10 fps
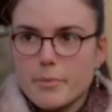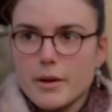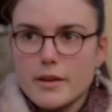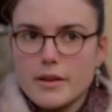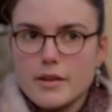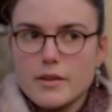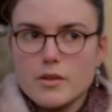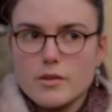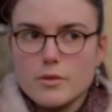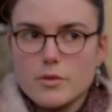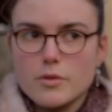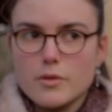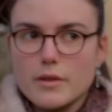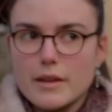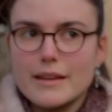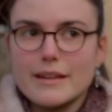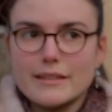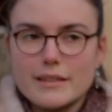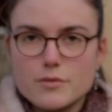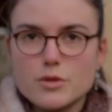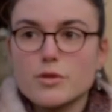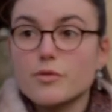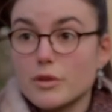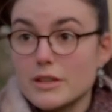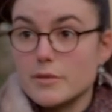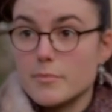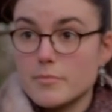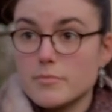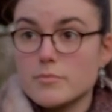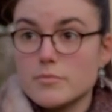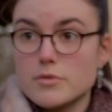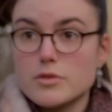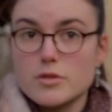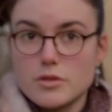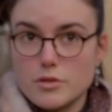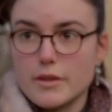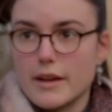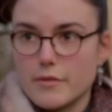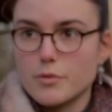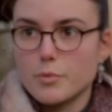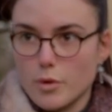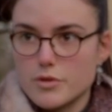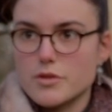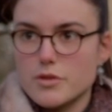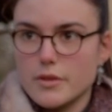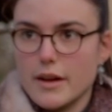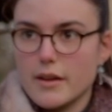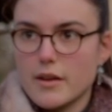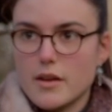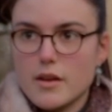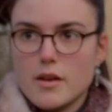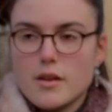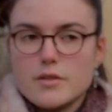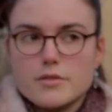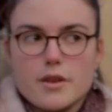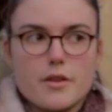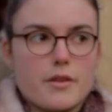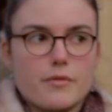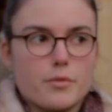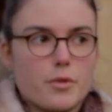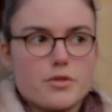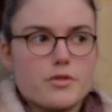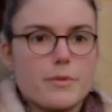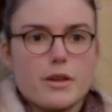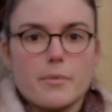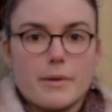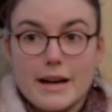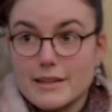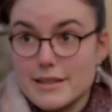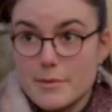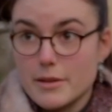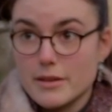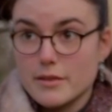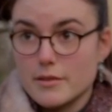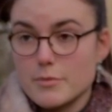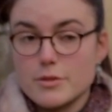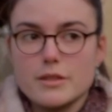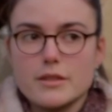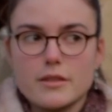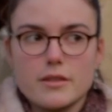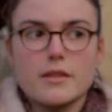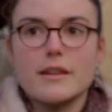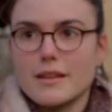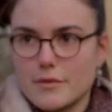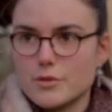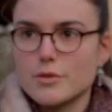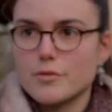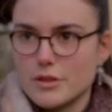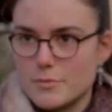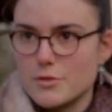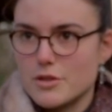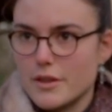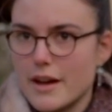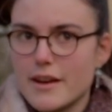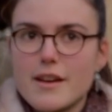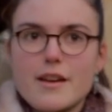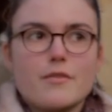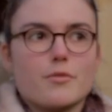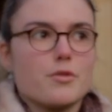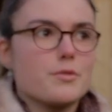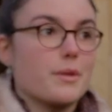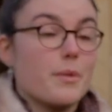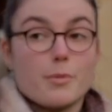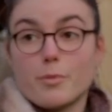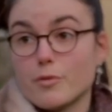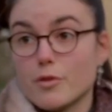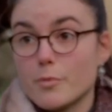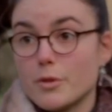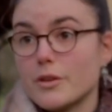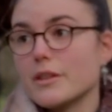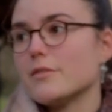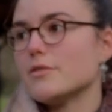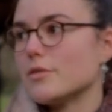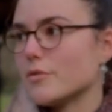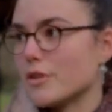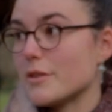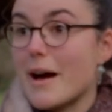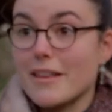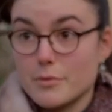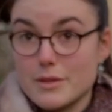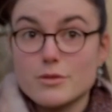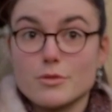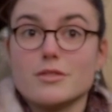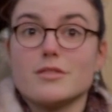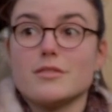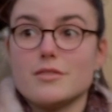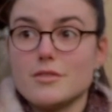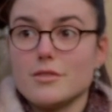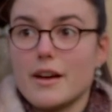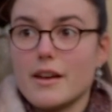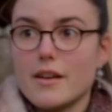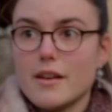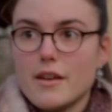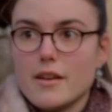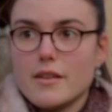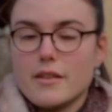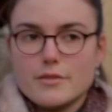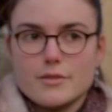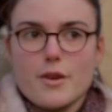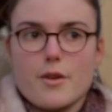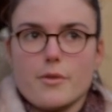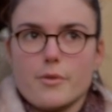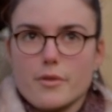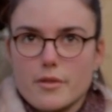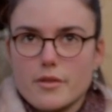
but you it gives you the freedom to do that if you want to do that. So if you want to become an academic in music, it gives you the freedom to do that. If you want to become a performer, it gives you the freedom and the resources to do that. So